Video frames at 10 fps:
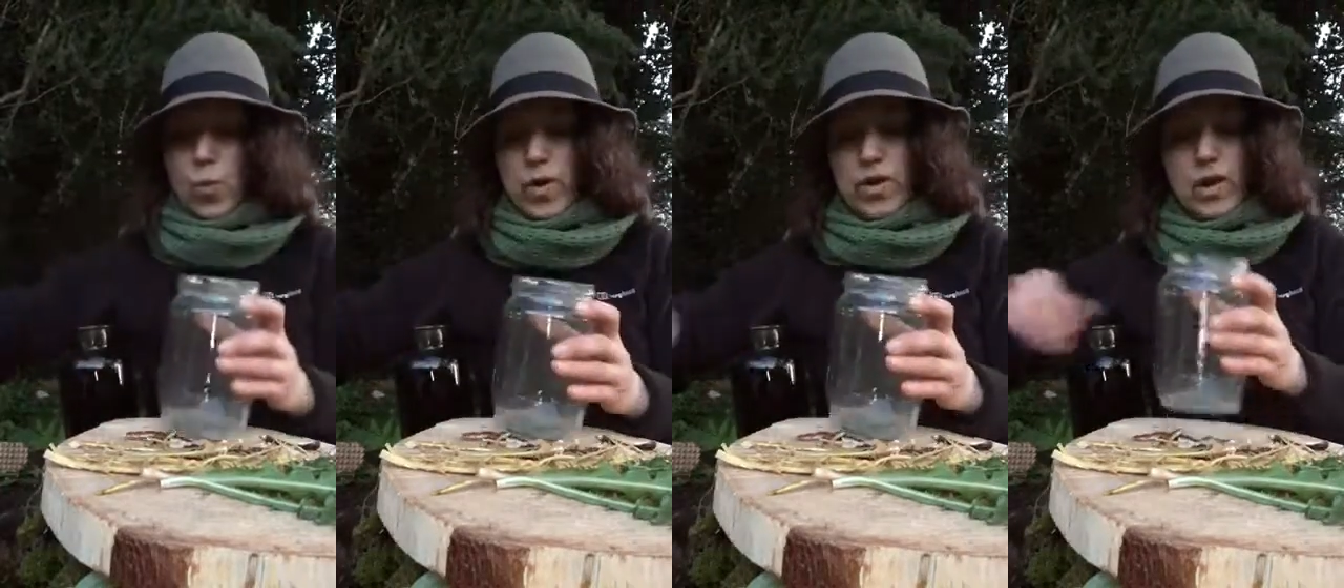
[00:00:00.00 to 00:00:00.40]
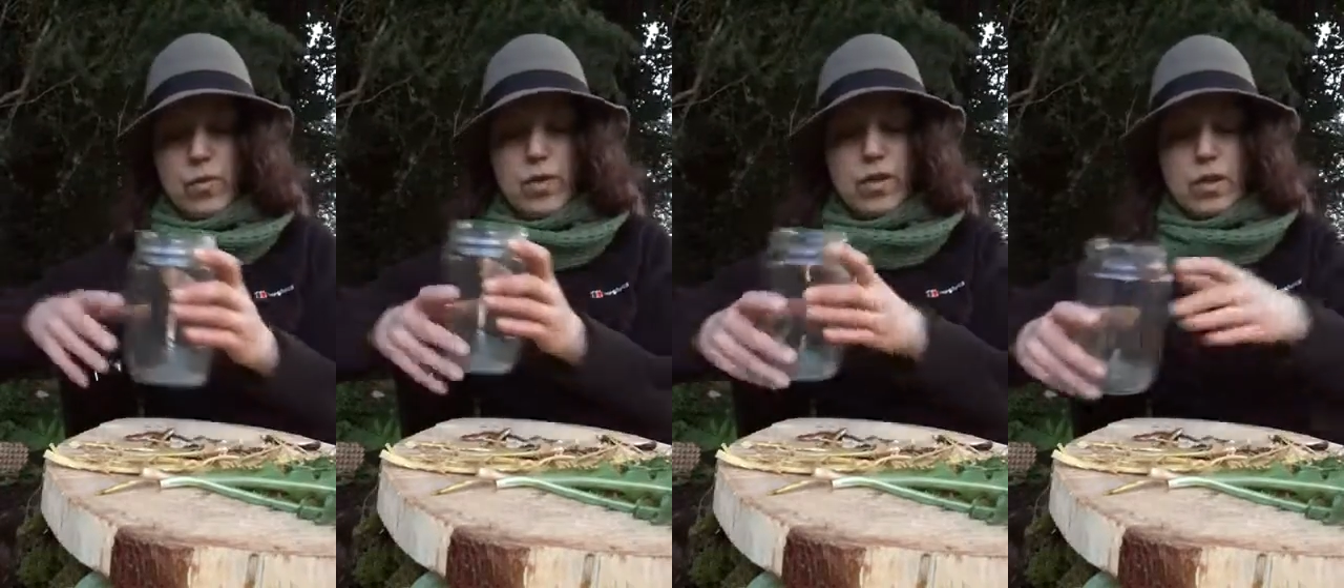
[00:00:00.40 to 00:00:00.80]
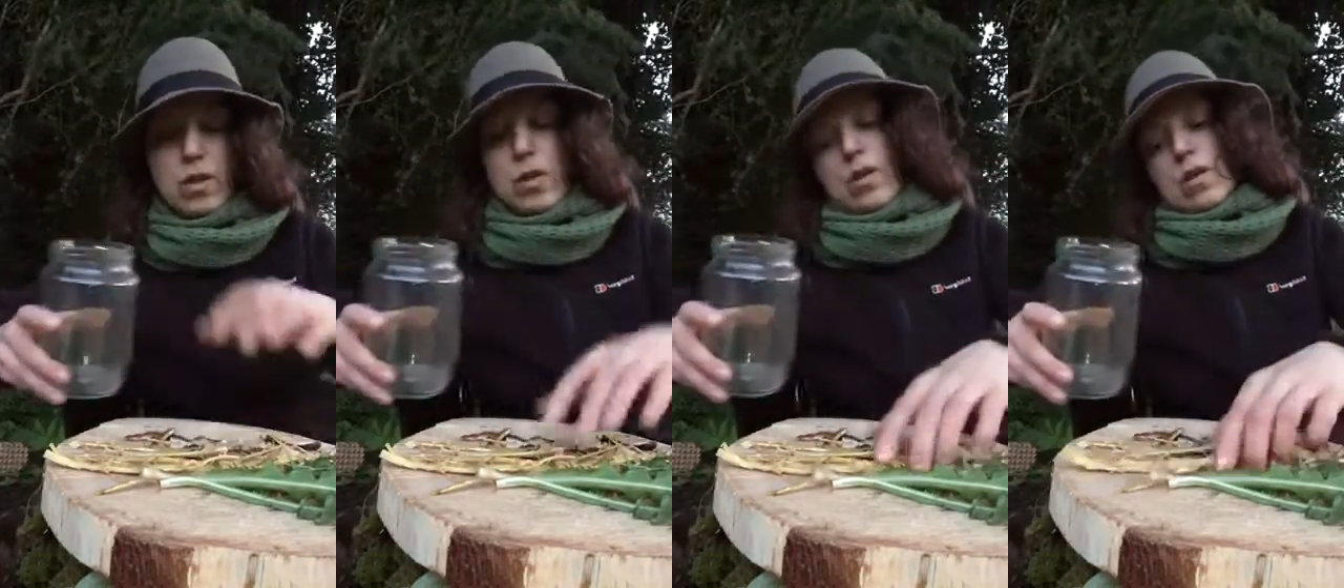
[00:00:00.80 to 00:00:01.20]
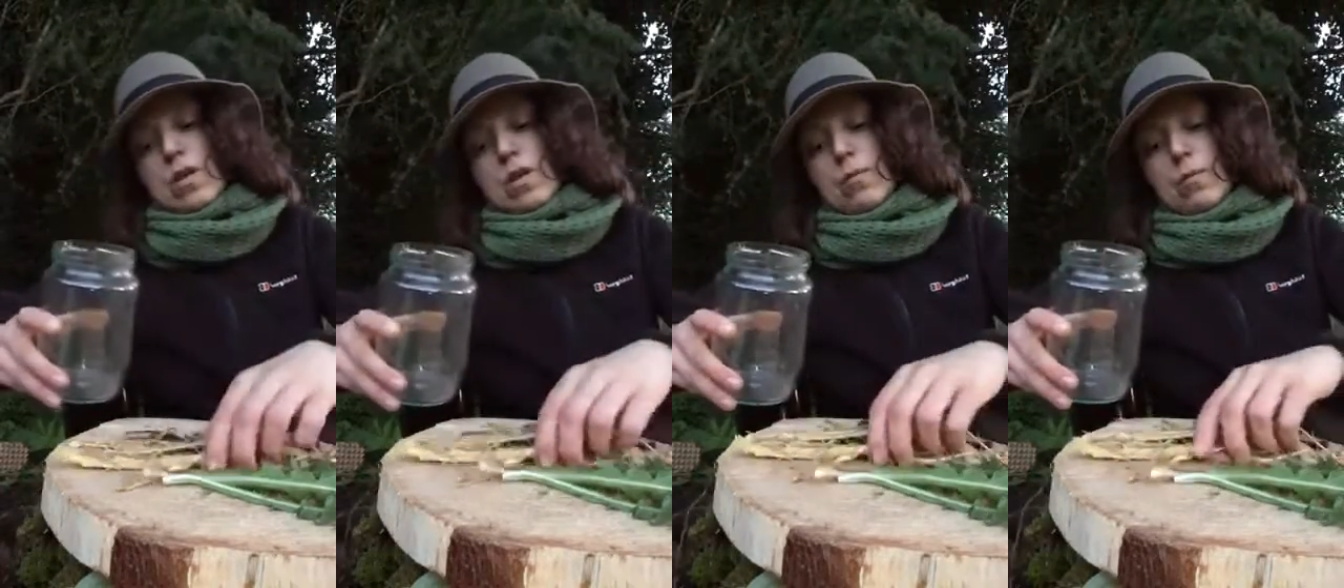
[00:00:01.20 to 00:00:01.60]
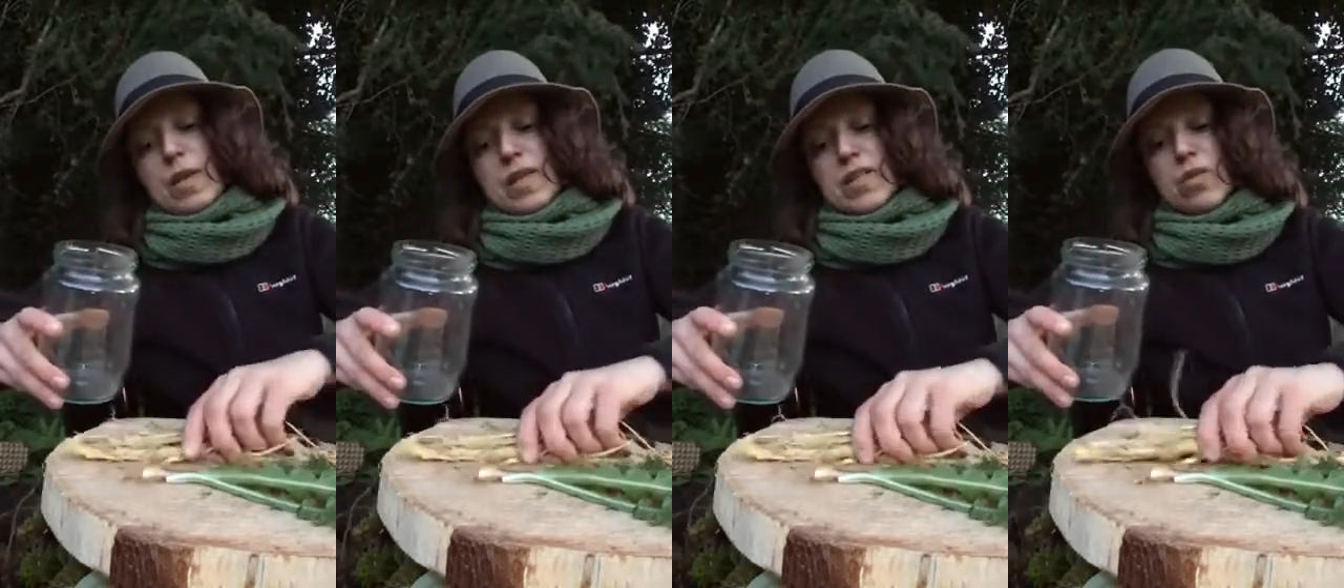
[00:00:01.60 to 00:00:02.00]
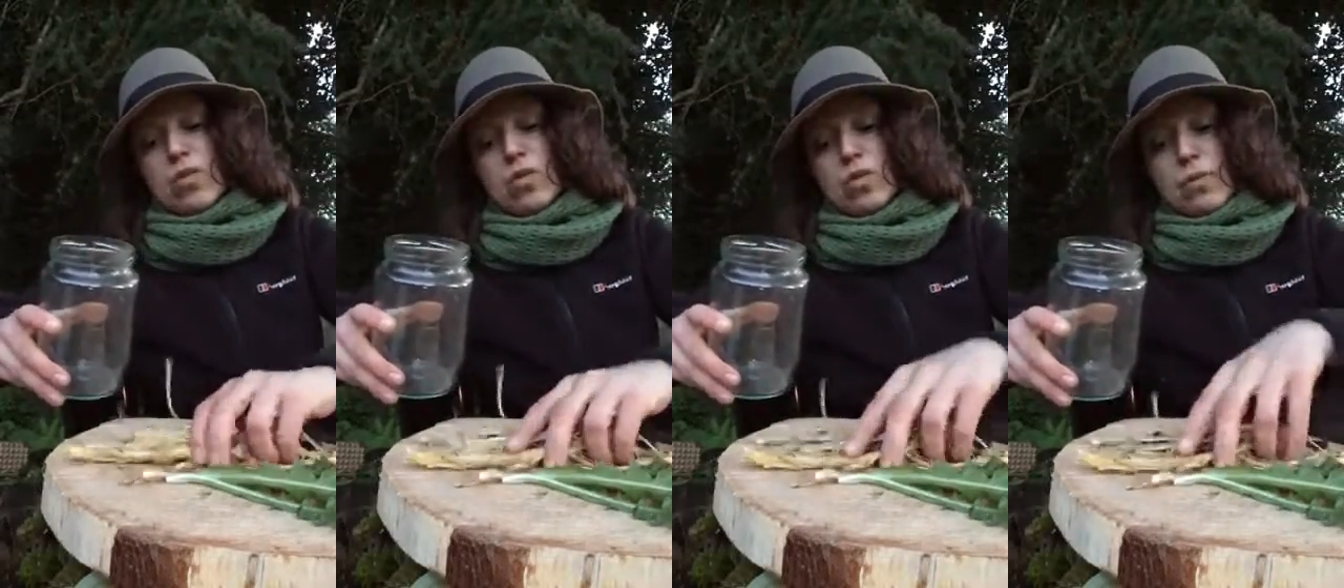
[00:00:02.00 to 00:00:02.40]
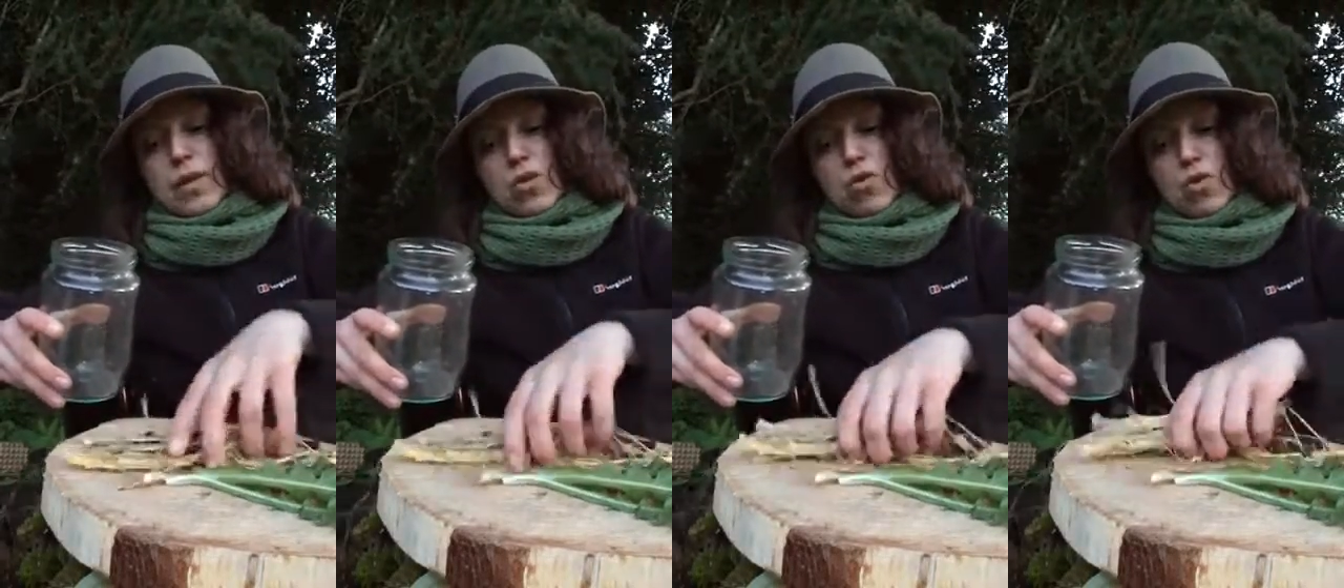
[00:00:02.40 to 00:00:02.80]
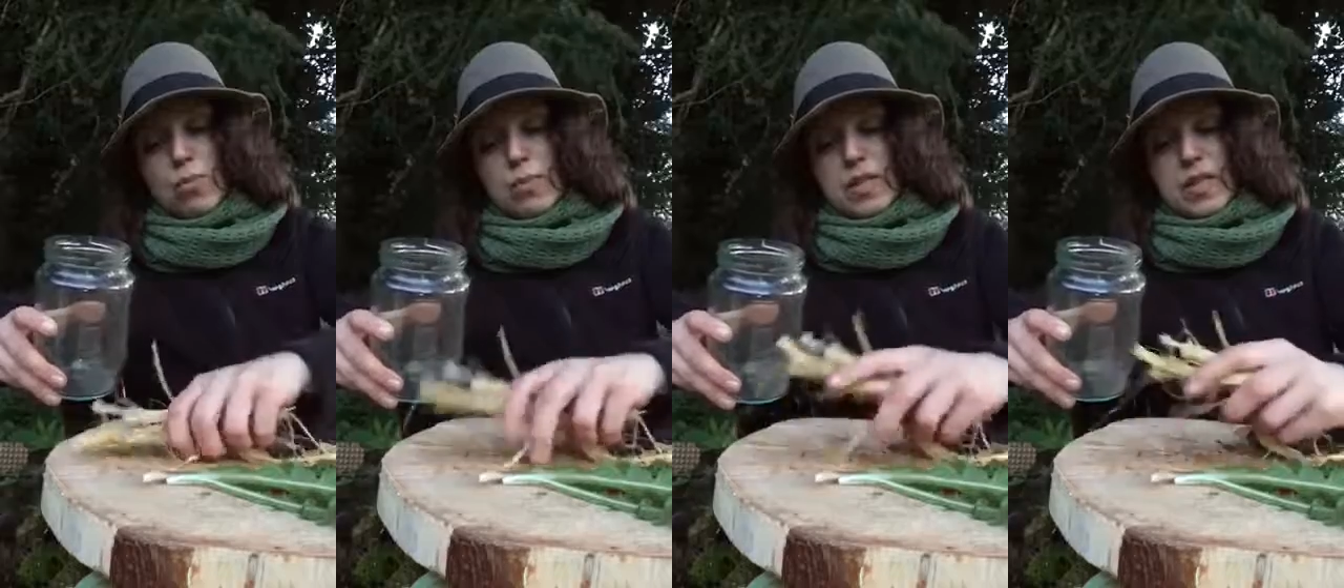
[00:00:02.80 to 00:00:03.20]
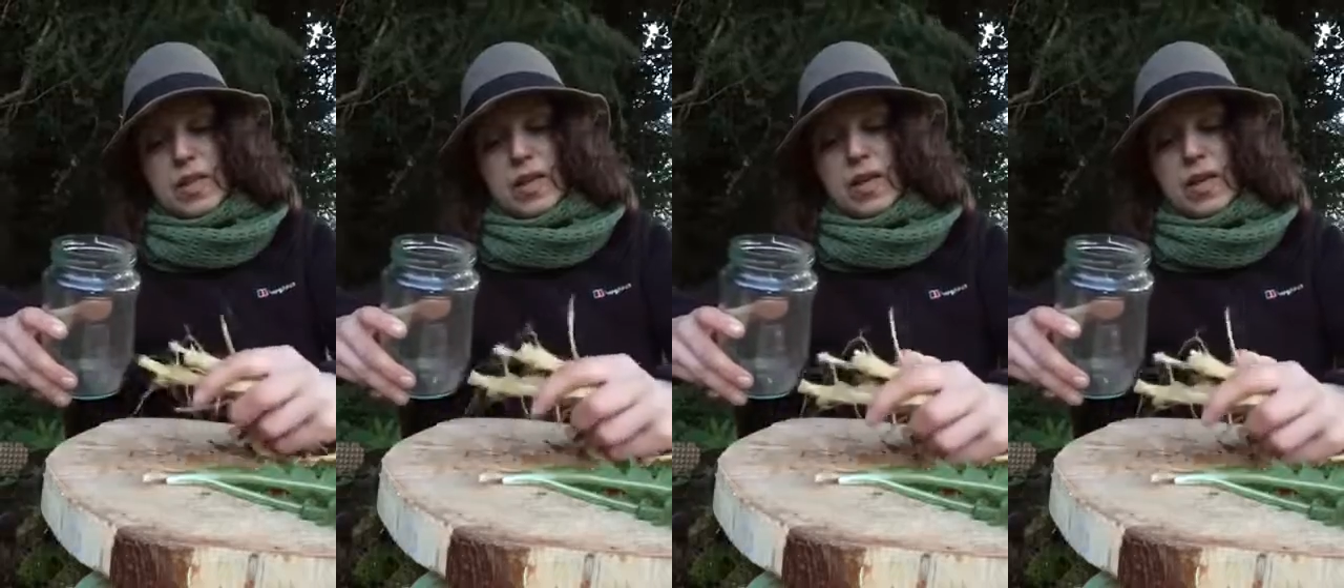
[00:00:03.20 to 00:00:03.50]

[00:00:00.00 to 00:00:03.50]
where I will place all my chopped